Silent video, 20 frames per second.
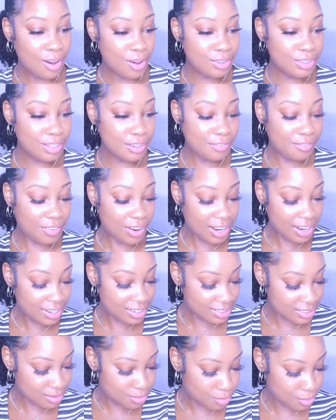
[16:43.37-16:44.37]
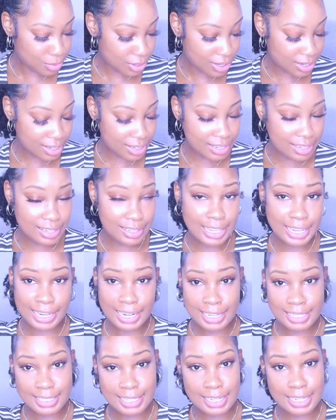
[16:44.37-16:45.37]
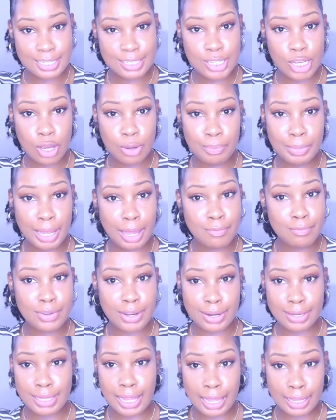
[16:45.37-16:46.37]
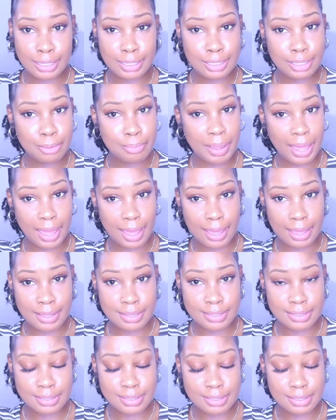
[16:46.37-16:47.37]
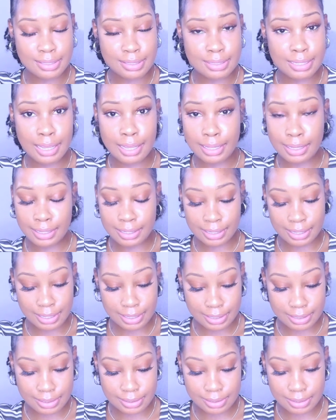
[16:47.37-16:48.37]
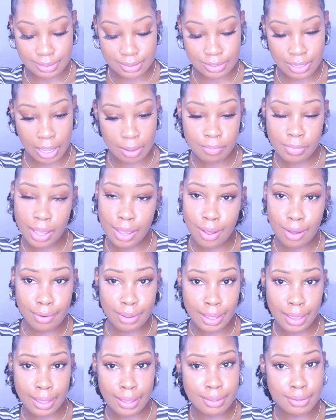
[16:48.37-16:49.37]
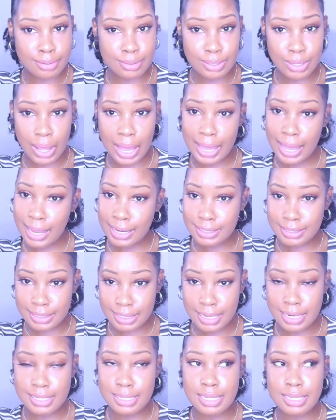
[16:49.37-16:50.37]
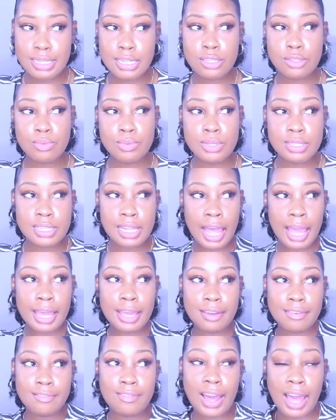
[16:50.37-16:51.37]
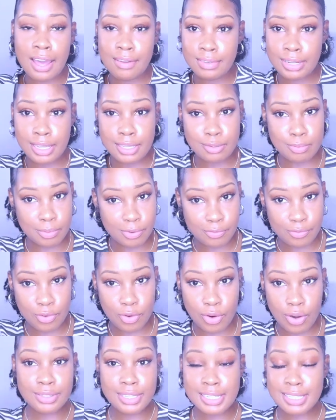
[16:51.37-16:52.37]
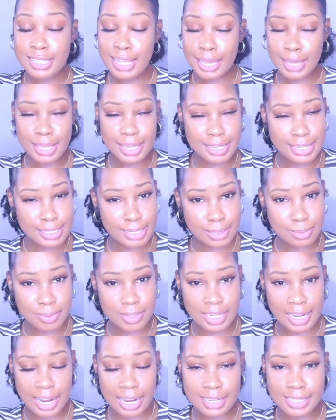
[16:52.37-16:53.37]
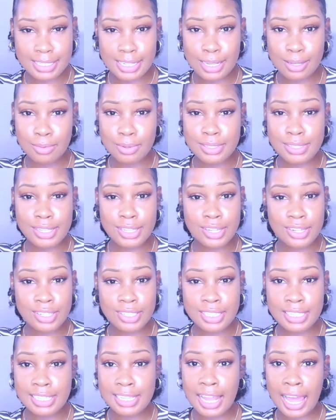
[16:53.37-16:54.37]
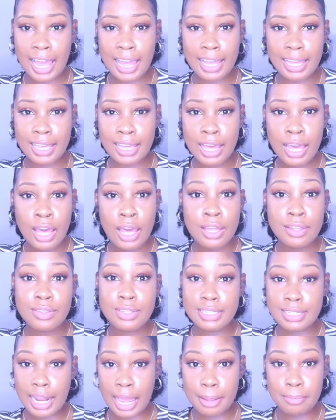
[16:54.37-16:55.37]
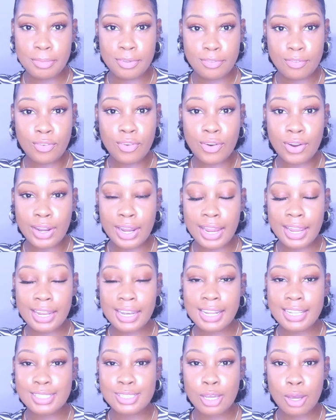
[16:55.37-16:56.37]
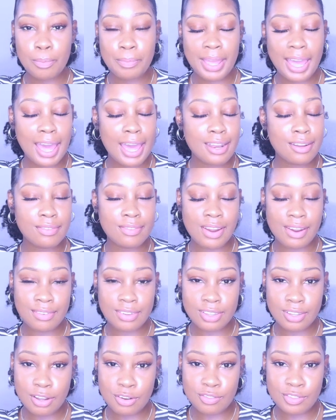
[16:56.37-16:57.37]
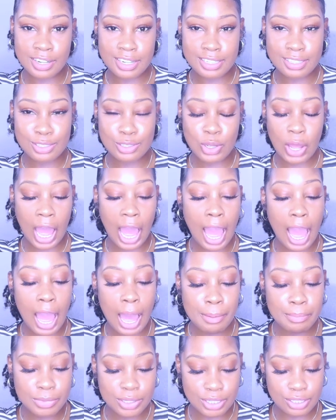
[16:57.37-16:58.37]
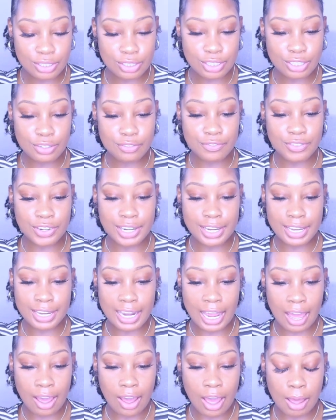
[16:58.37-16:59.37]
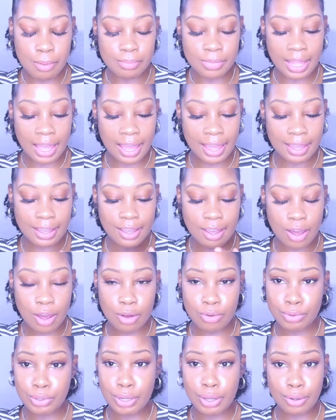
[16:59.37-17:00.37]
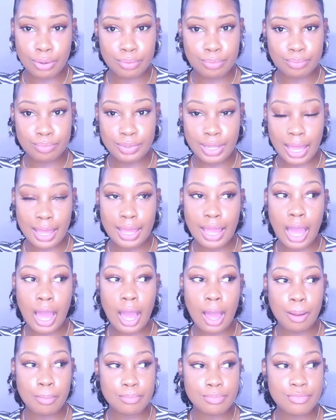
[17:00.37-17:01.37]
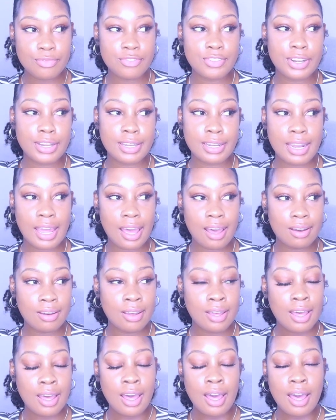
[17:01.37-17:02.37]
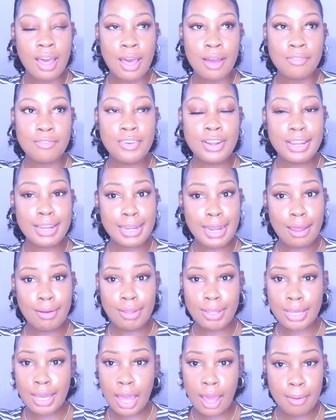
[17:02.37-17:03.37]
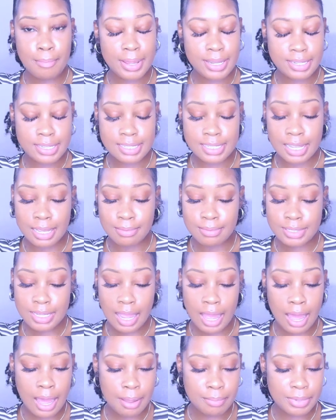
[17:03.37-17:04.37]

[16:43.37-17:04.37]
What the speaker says: the first one that I did, it told me I'm very likely to pass the Nclex. So I'm like, okay, so I got a chance. And this was like 5 days before. The second assessment that I did was literally like the night before, and it told me I had a very low risk. So I'm literally freaking out. I'm like, oh no, like I'm freaking out and calm at the same time,